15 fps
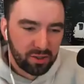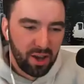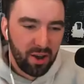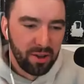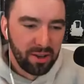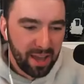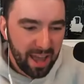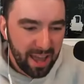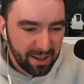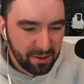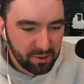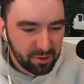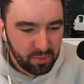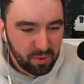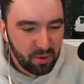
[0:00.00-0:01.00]
though. In the, it
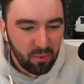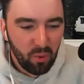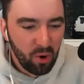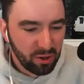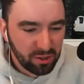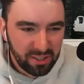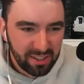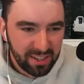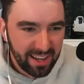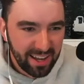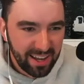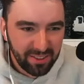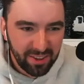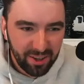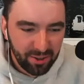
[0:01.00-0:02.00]
just would have been worse in the
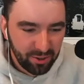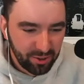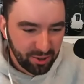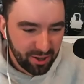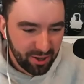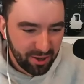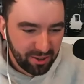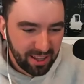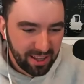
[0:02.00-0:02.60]
end though. You know? No, but